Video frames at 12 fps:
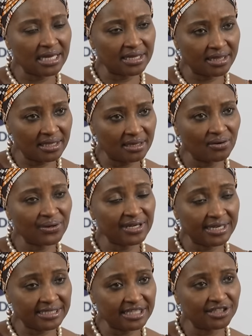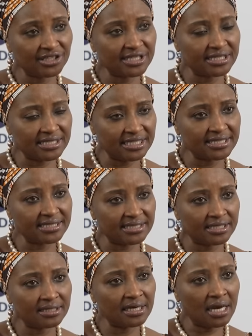and the organization is
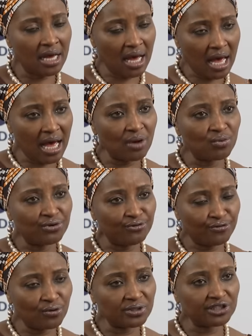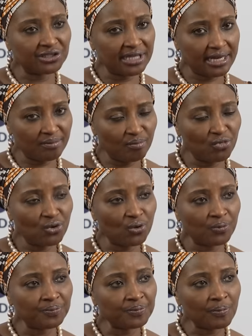listening. I would forge that
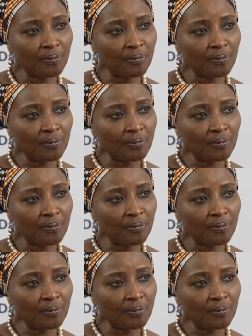more.